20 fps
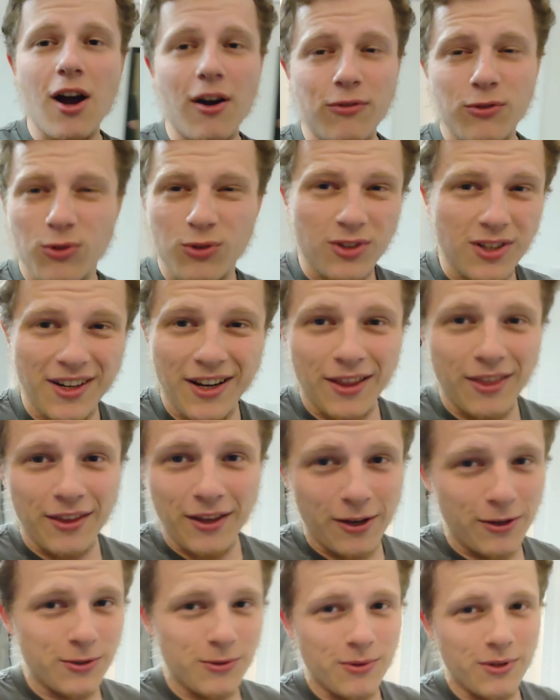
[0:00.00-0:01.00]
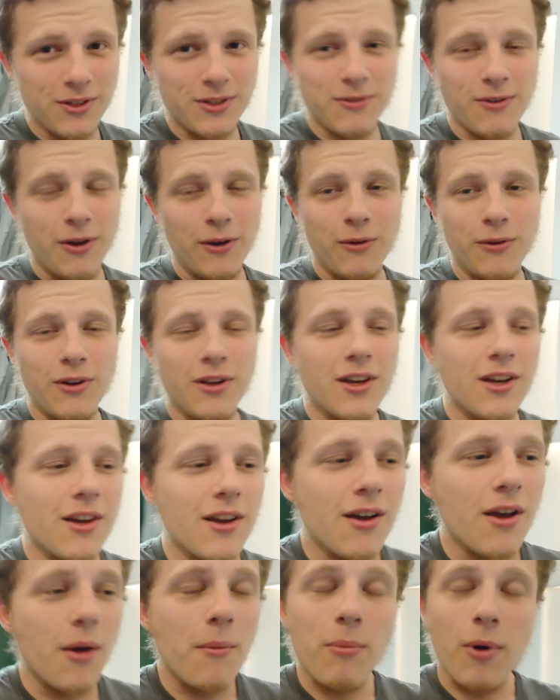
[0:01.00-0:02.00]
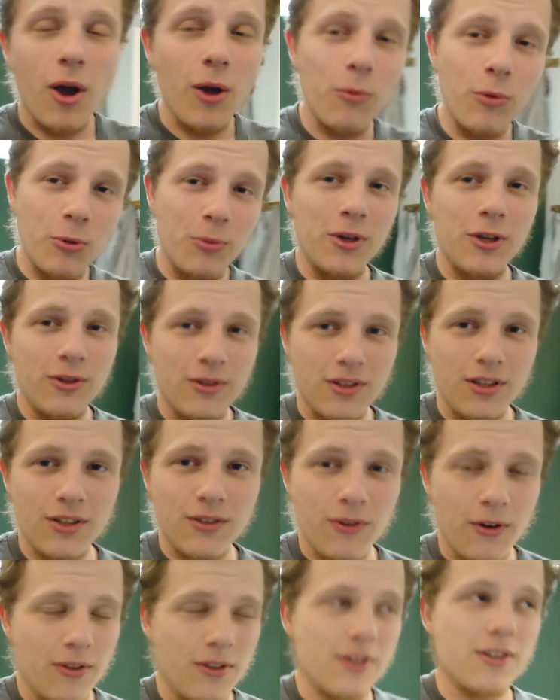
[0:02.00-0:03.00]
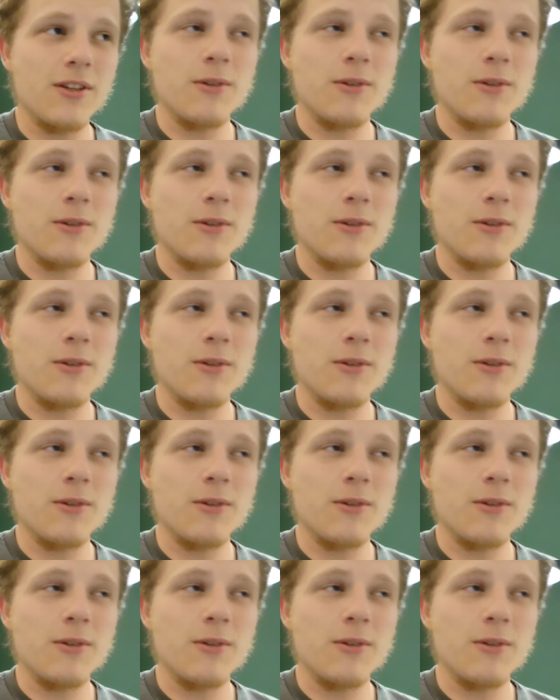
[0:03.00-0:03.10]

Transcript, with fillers: I've not done anything else with this phone, but I will be using this phone.